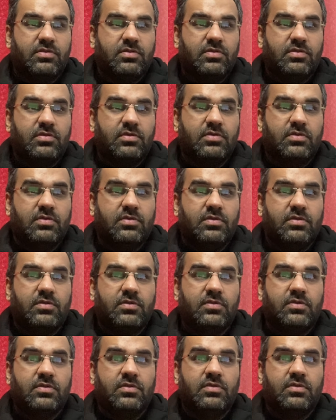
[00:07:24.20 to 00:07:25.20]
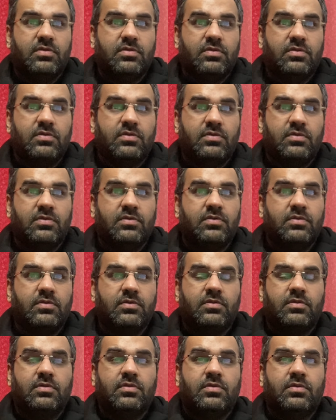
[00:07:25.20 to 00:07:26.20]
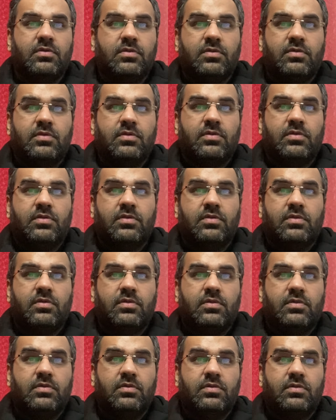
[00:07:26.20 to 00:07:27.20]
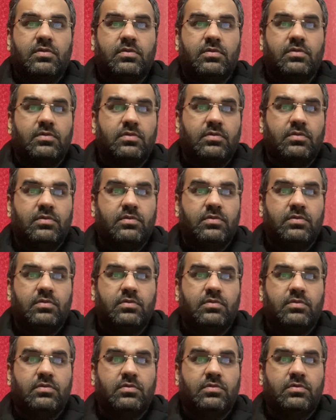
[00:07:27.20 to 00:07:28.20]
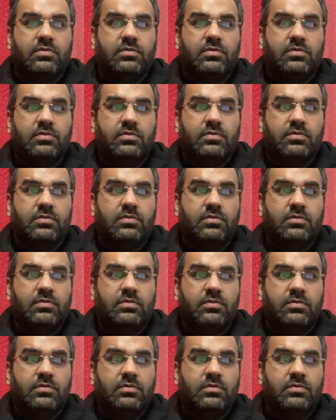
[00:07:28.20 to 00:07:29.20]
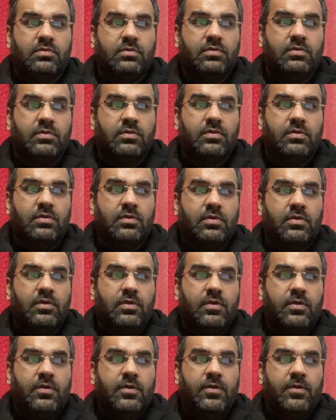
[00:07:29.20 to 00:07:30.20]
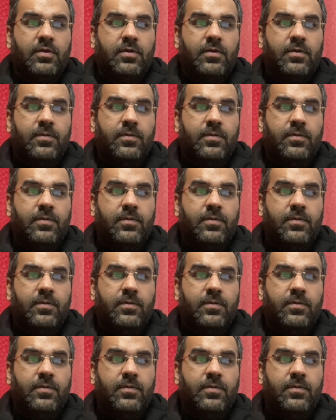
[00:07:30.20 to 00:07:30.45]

(silence)